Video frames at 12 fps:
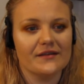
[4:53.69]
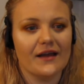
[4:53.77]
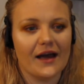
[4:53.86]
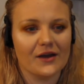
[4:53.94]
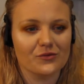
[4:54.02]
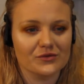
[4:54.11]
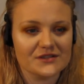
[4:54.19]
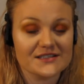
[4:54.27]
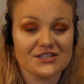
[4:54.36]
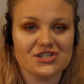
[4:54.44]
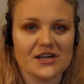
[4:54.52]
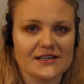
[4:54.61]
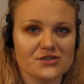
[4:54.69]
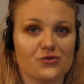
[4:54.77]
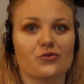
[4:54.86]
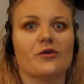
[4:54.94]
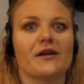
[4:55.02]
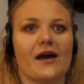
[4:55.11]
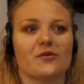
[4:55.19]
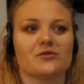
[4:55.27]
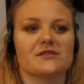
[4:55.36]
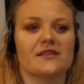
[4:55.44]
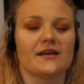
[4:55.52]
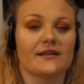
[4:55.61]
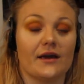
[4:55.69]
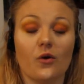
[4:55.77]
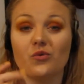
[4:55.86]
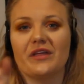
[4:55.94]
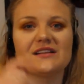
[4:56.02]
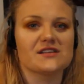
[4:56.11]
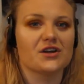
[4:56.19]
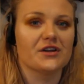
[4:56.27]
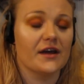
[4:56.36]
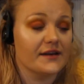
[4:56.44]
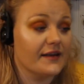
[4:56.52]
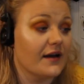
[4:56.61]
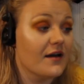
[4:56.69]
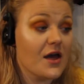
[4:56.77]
I would suggest or what I would think, like, oh, that's a good idea.